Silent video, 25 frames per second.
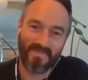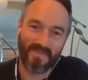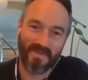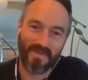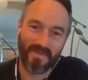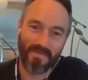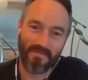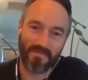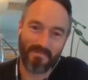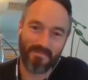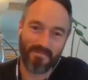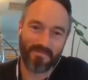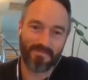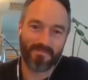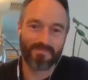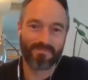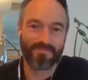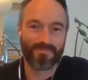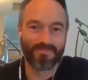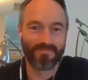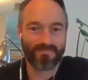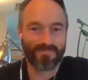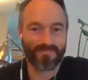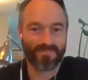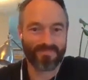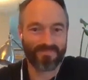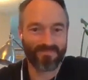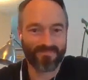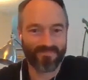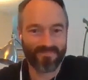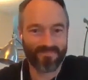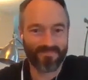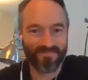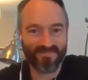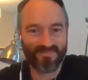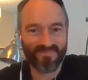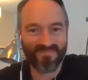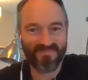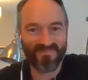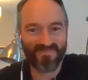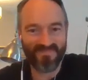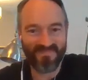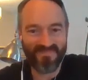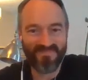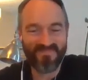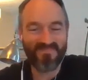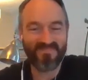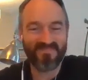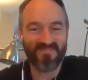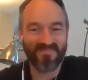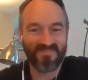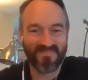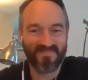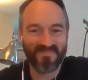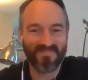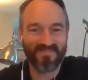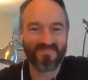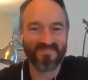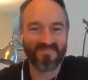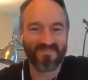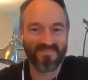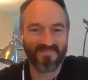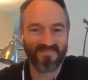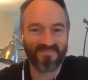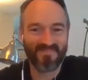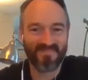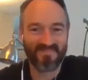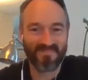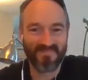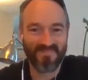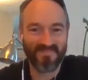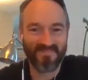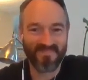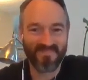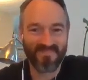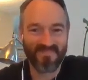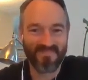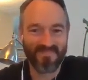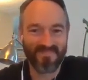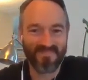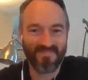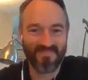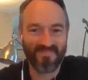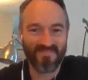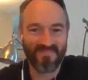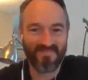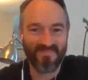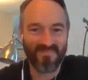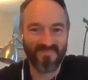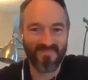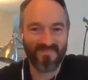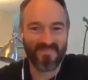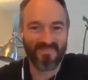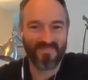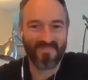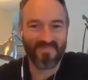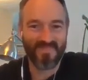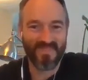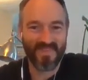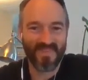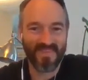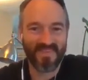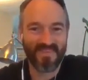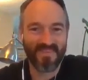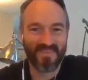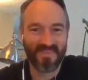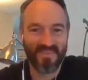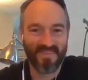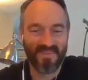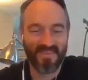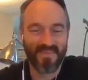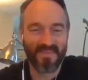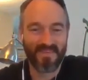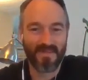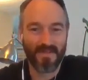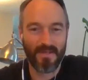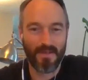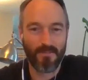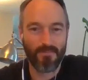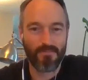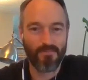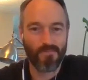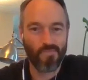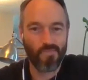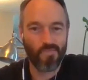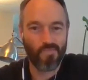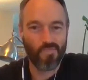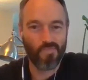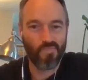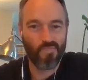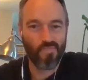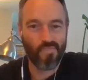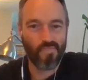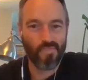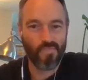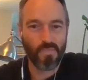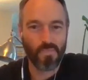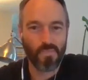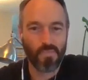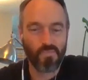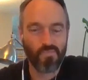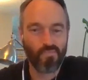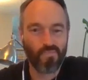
[no speech]